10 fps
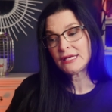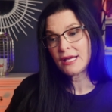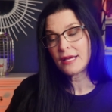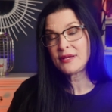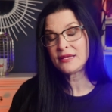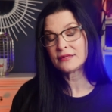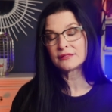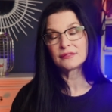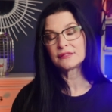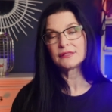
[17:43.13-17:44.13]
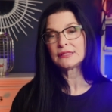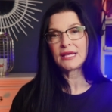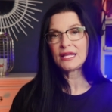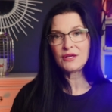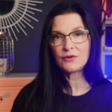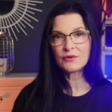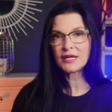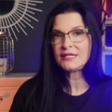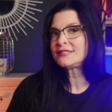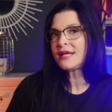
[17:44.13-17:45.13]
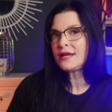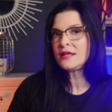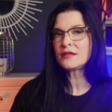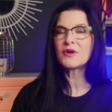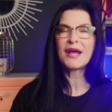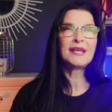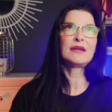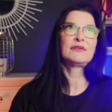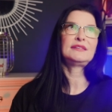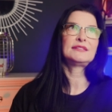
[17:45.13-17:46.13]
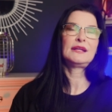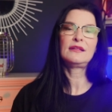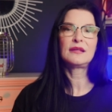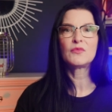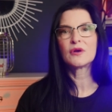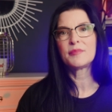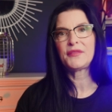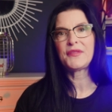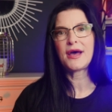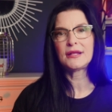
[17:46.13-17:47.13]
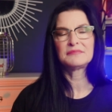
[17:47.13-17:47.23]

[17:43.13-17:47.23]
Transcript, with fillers: I mean, can you can you say anything more? I can't really say anything more about that.